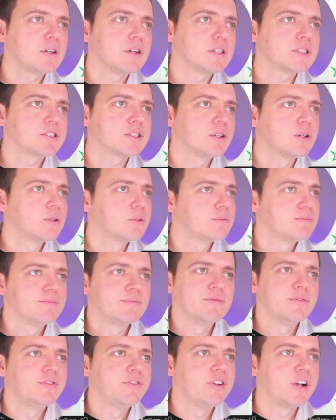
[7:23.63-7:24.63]
also
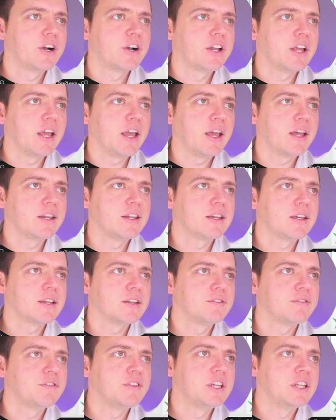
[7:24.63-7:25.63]
very handy,
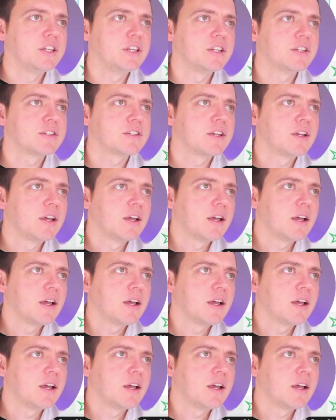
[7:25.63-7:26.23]
convenient.